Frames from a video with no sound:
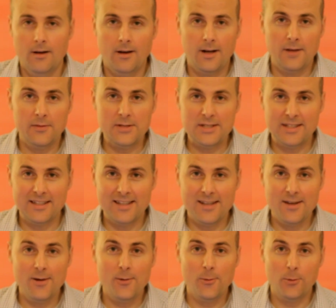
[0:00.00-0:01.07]

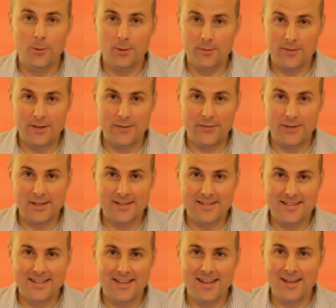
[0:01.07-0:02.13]
Obviously, world of
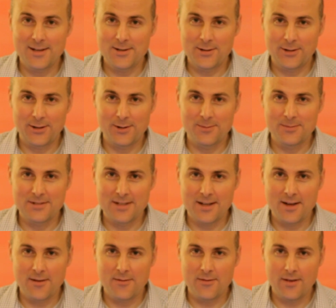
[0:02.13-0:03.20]
difference in terms
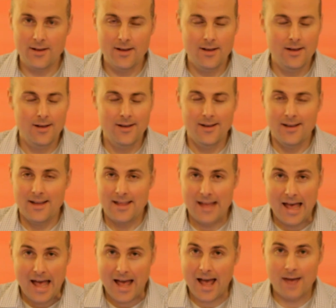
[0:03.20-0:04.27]
of
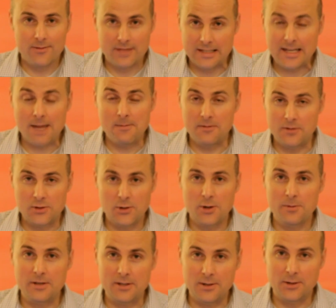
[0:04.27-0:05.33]
the type of
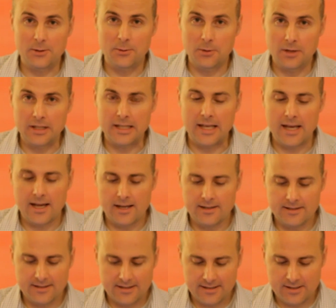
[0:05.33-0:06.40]
enjoyment you can really
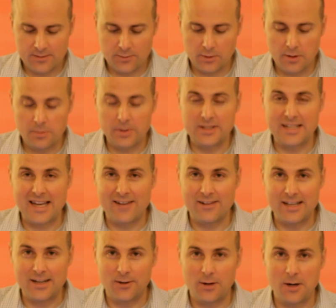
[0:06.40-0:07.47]
get. This really puts
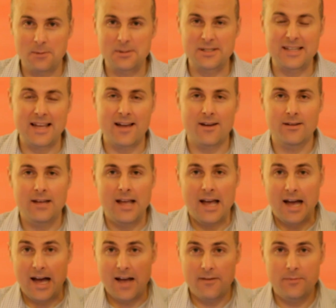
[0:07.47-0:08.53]
out incredible sound.
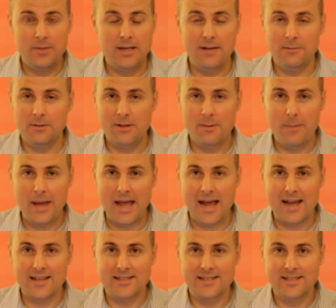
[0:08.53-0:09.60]
I've been able the
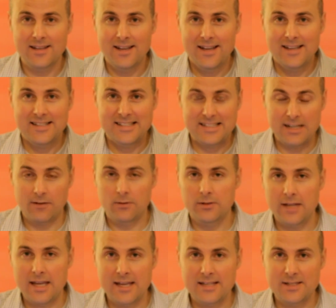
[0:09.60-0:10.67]
past several
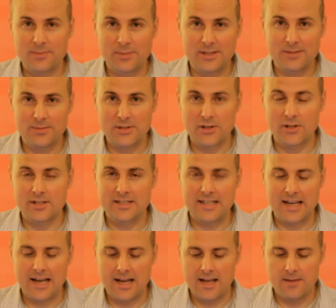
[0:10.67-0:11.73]
days put some serious
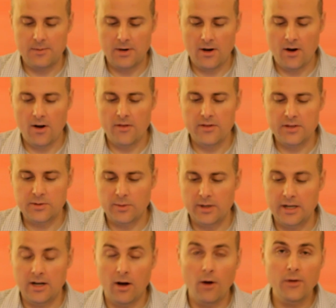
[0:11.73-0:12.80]
time on this one,
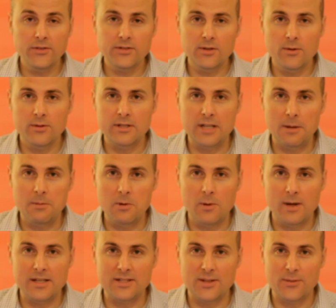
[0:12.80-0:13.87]
and also the
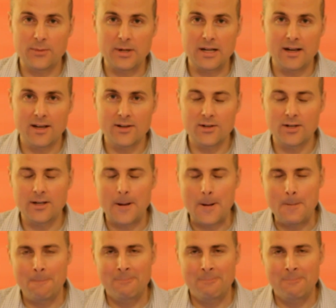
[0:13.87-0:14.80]
WS 300.